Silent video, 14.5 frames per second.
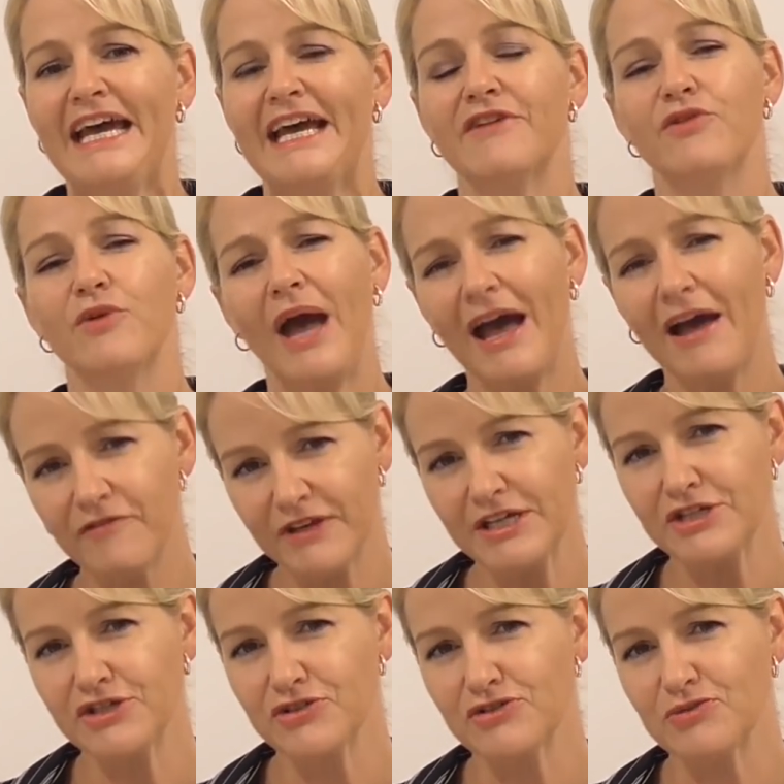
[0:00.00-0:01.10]
And if you have
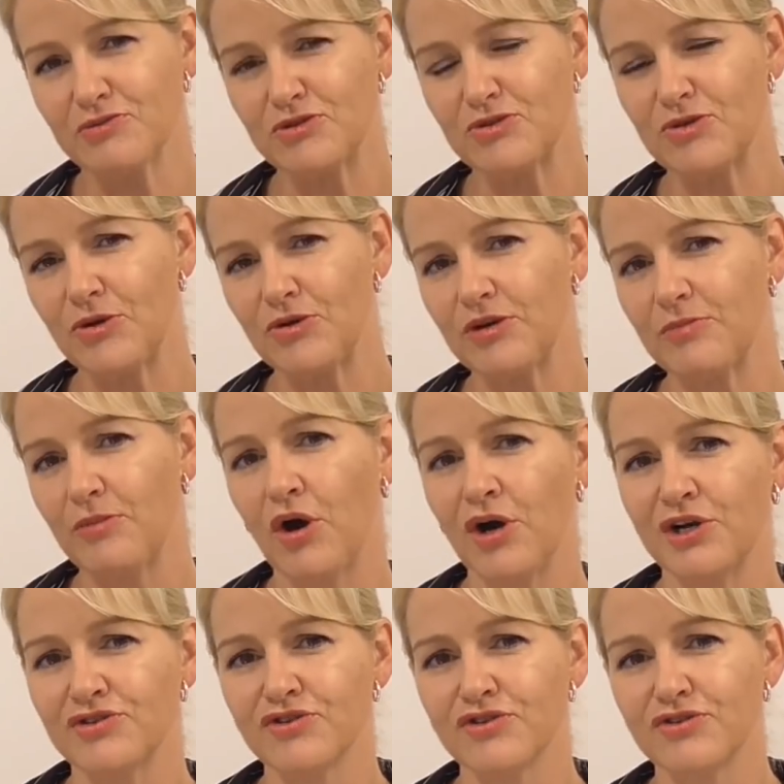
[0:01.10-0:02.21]
issues with sodium
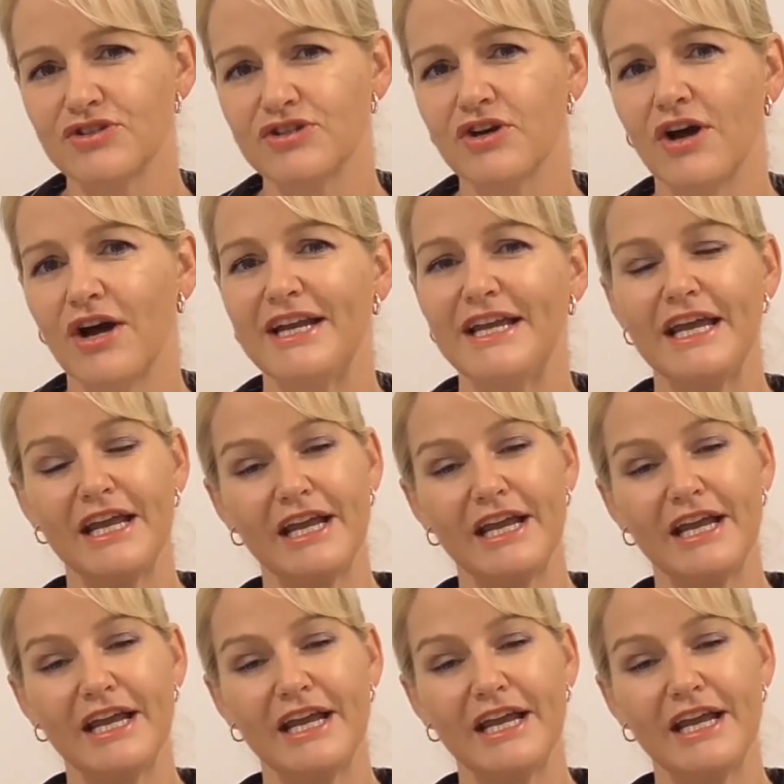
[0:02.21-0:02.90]
hydroxide